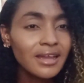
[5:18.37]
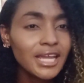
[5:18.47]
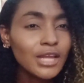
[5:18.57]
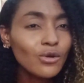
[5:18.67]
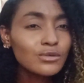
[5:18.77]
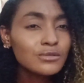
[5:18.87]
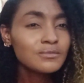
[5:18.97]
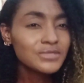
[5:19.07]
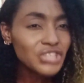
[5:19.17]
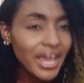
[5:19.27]
you know,
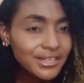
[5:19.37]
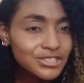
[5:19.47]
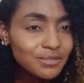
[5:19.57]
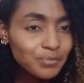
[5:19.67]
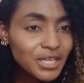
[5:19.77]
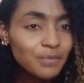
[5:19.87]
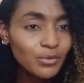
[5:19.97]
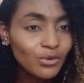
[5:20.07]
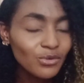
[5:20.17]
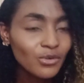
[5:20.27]
changing
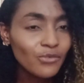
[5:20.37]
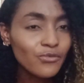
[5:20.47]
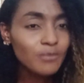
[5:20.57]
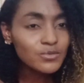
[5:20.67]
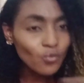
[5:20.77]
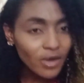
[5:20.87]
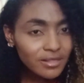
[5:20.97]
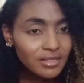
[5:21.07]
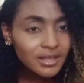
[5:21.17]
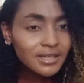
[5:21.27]
people from
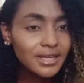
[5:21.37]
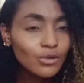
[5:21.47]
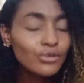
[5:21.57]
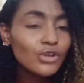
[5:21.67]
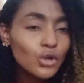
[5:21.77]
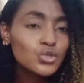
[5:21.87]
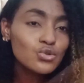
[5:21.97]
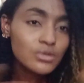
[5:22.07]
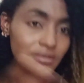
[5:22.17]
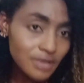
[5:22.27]
one thing they don't know to
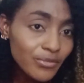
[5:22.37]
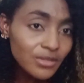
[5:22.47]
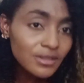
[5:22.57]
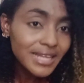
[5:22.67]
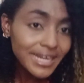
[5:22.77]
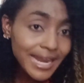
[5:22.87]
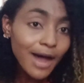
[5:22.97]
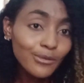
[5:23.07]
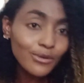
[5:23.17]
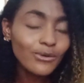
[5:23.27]
something they
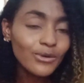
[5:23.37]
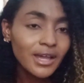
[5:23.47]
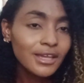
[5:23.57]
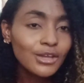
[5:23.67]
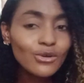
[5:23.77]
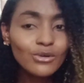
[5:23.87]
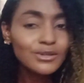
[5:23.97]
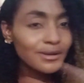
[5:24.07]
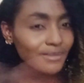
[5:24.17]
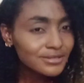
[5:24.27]
now know. You know,
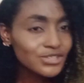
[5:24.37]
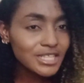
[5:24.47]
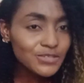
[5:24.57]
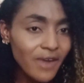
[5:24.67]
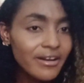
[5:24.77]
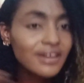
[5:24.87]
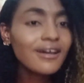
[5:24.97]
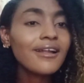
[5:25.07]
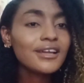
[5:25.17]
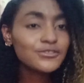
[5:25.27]
transferring
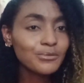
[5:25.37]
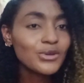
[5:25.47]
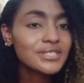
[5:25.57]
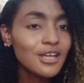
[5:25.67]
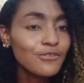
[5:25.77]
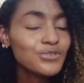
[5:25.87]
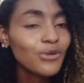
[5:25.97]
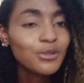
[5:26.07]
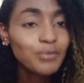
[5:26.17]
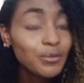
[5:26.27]
knowledge from yourself to
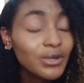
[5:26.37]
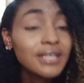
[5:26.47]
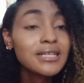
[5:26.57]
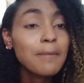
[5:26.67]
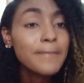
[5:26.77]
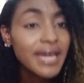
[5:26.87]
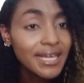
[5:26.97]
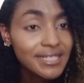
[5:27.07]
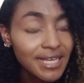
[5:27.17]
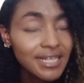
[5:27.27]
other people is
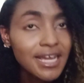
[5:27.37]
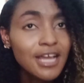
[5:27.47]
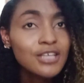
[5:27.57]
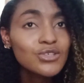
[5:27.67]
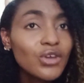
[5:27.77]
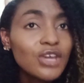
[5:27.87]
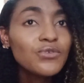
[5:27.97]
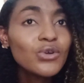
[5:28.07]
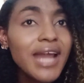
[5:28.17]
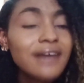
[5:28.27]
amazing. So if
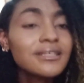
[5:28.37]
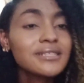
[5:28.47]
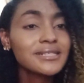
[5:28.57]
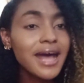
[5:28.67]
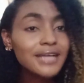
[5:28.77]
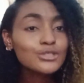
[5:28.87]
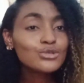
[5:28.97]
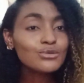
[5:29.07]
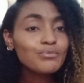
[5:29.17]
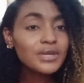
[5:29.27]
you now decide
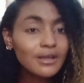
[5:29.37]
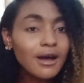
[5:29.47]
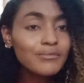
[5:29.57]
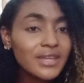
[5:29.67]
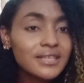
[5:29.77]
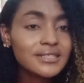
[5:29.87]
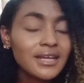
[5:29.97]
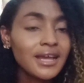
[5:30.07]
to become this,